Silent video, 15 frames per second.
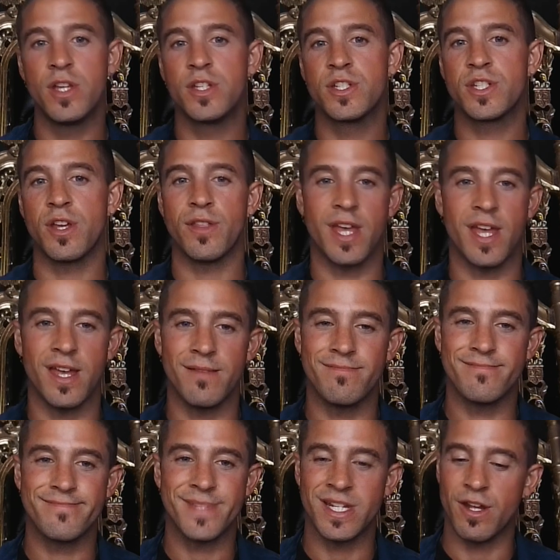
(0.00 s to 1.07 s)
so that,
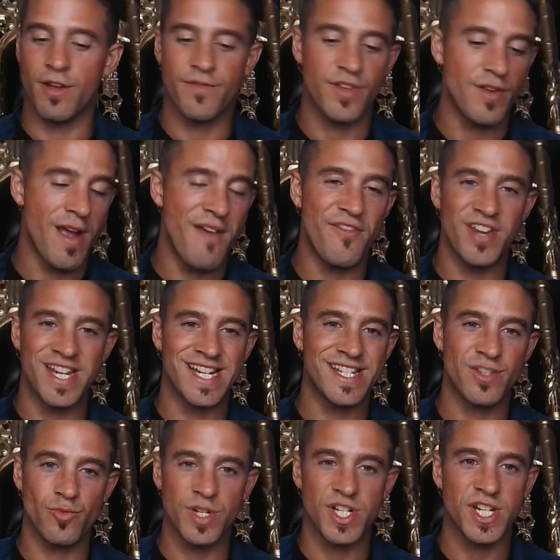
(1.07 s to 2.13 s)
if you ever need
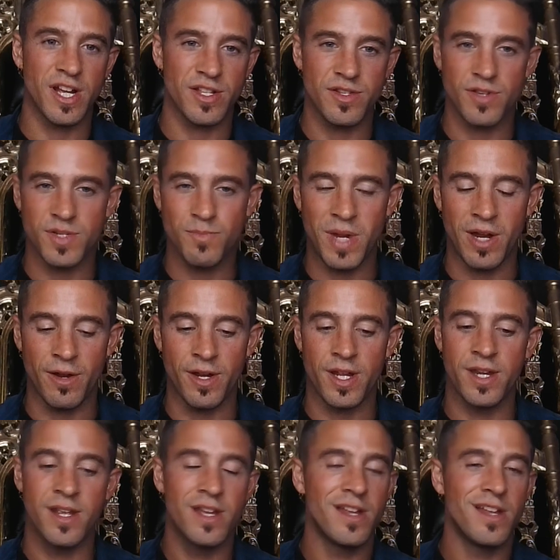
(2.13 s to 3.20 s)
to reach out to us,
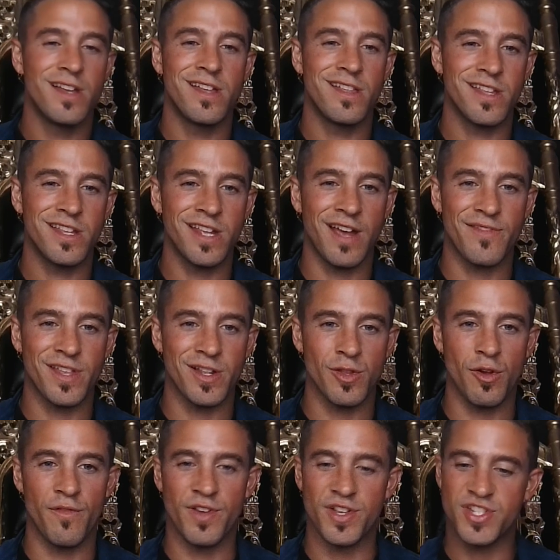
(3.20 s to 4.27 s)
period, you have the
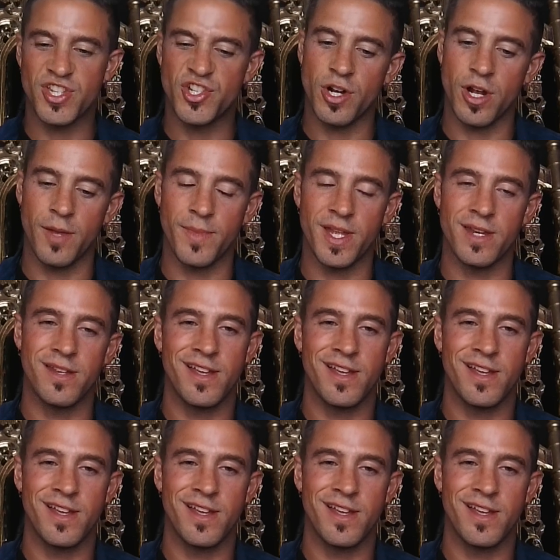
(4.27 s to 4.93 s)
lot of us to chime in.